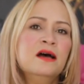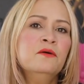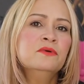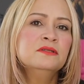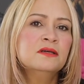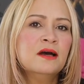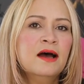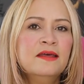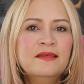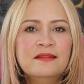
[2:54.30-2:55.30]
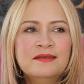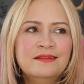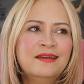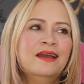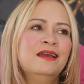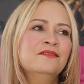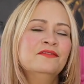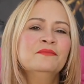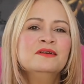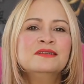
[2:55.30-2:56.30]
guy was the guy that did the
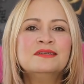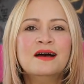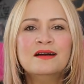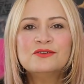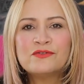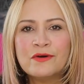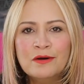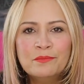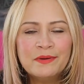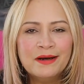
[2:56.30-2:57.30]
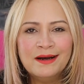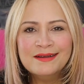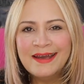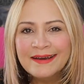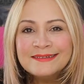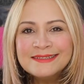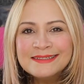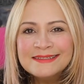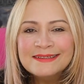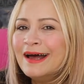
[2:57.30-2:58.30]
infamous Trump
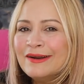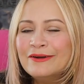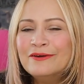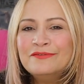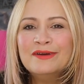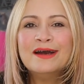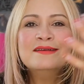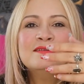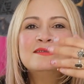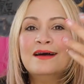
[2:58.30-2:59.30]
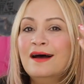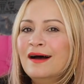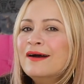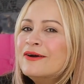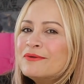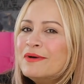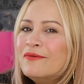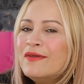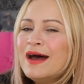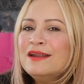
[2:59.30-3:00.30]
hex. I don't know if you guys heard
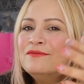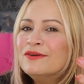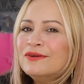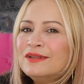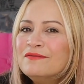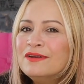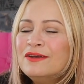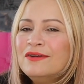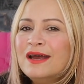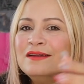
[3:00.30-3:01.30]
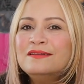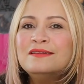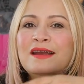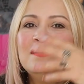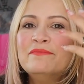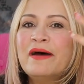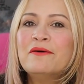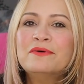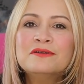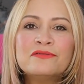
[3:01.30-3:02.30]
about that, if you don't live in the United States, but when